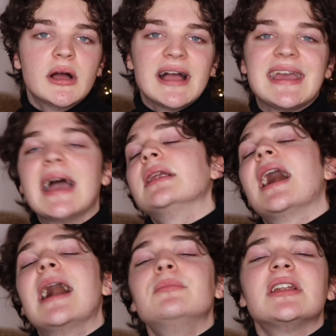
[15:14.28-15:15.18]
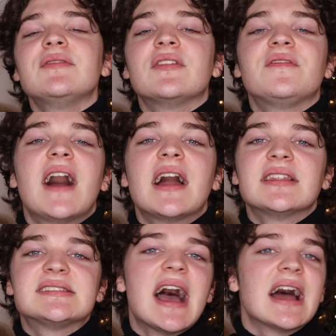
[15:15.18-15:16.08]
again i'm not even a fan of
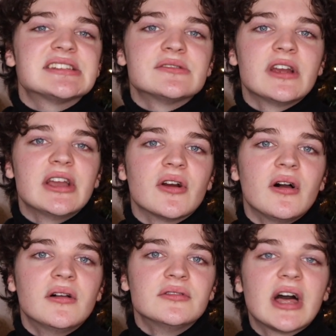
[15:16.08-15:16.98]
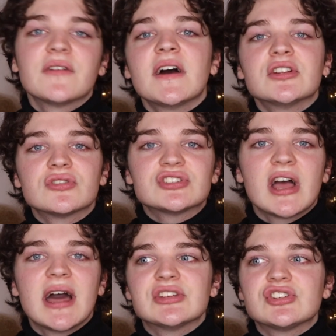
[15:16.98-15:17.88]
this addison rae girl not a fan of
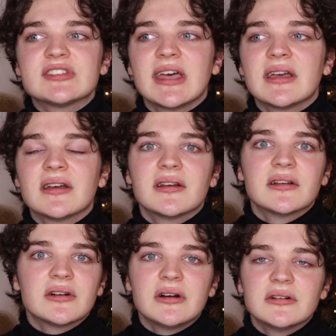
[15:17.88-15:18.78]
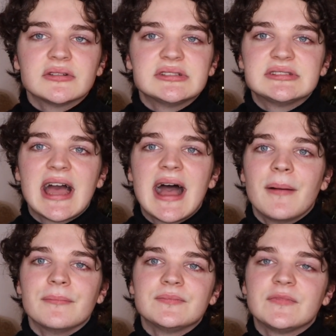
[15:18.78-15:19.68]
trisha and it's just like
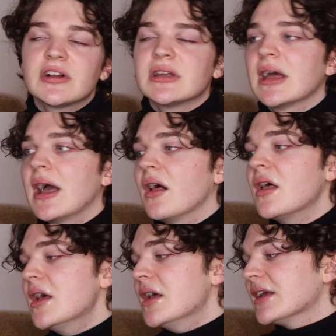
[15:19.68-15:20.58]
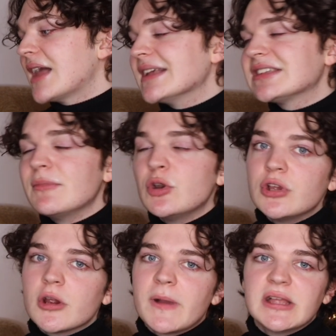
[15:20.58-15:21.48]
damn fucking hell guys let me know what
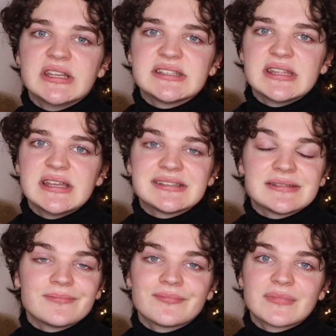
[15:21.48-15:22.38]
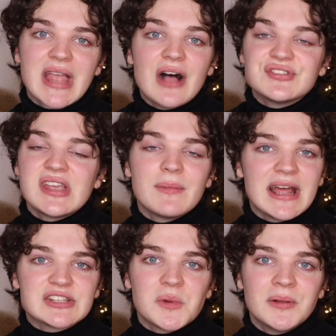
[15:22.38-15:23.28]
your opinion is on this i'll see you in my
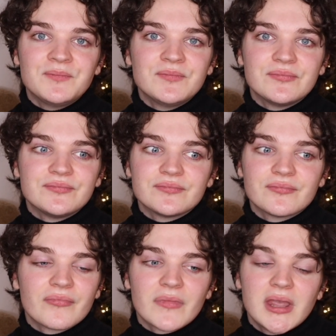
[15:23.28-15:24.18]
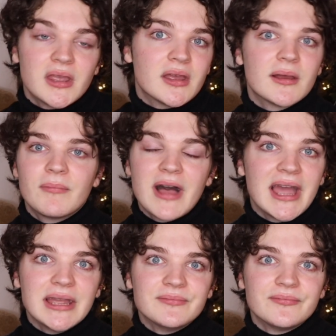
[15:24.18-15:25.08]
next one bye